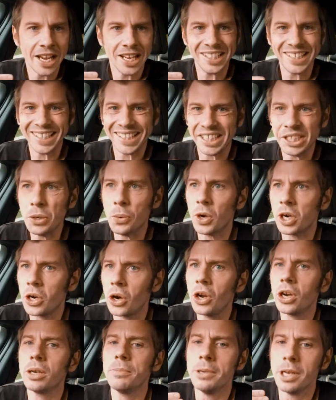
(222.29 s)
As this new
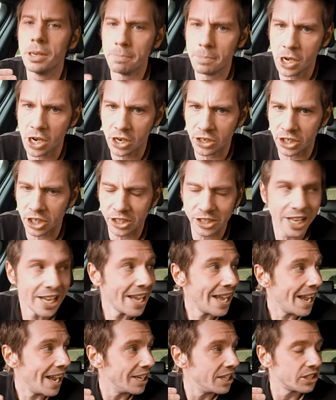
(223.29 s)
economy emerges,
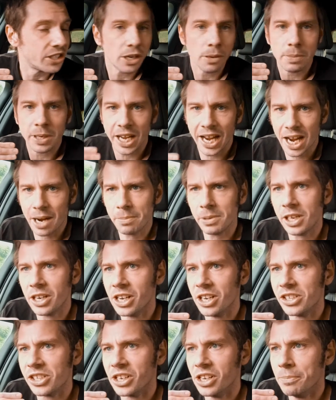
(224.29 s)
it is going to be happening and
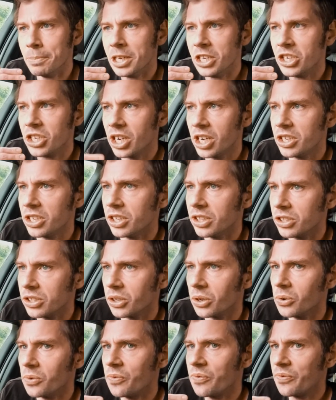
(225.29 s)
it is going to be changing
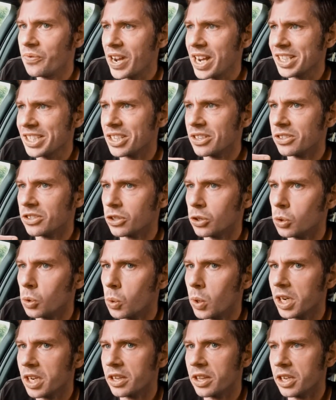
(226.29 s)
so fast and so
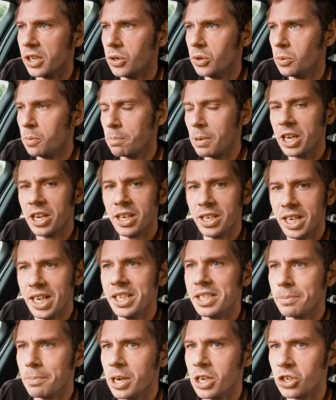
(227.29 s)
quickly that you may
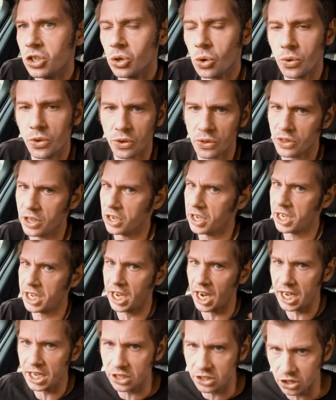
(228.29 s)
need to make sure that the
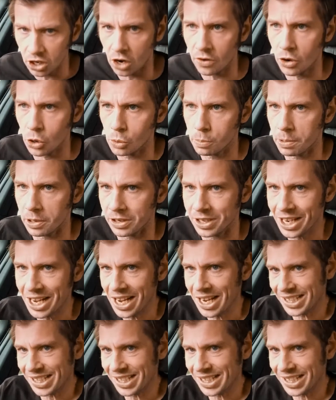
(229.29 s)
gates are open